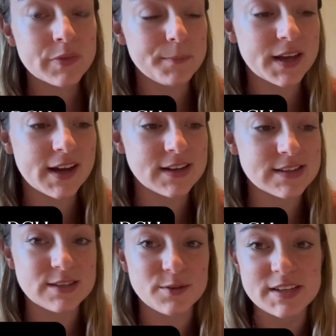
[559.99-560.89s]

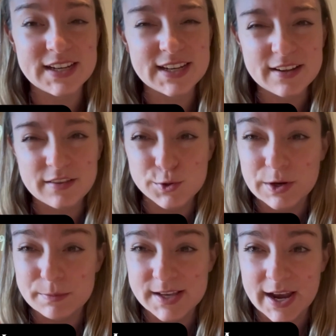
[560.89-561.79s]
because you need the
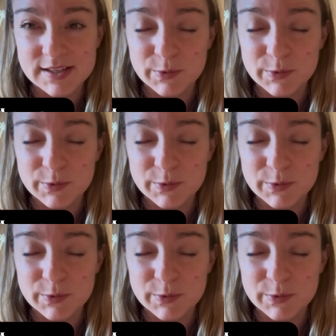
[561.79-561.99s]
trim size,